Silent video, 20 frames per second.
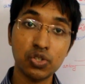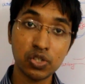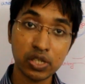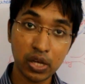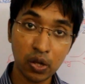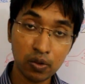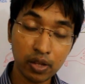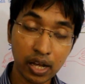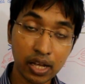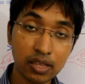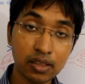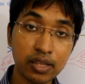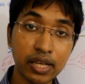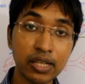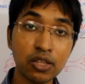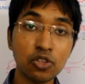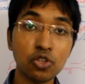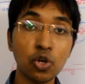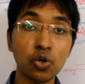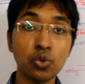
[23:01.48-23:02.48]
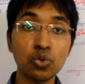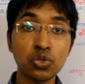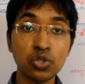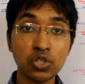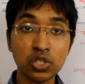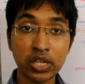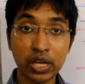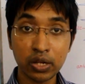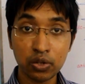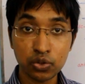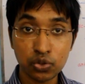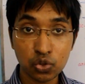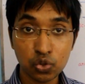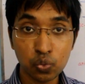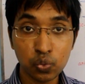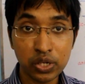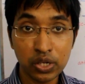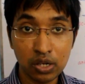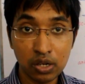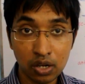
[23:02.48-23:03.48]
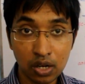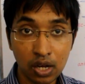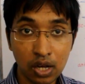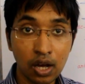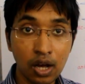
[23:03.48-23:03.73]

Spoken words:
cell, and then those cells will